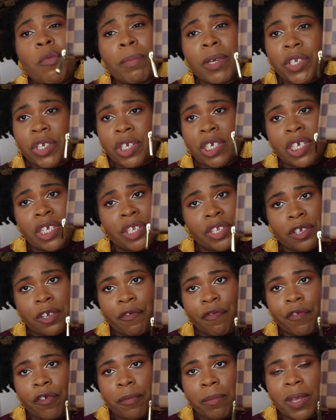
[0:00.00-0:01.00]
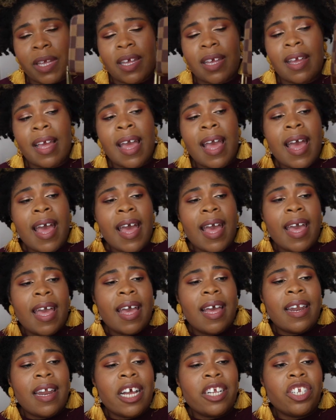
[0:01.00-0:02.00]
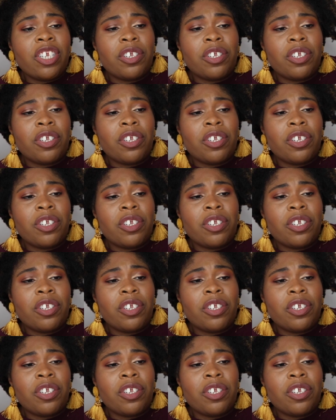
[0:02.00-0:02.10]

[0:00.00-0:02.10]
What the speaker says: much easier for me. And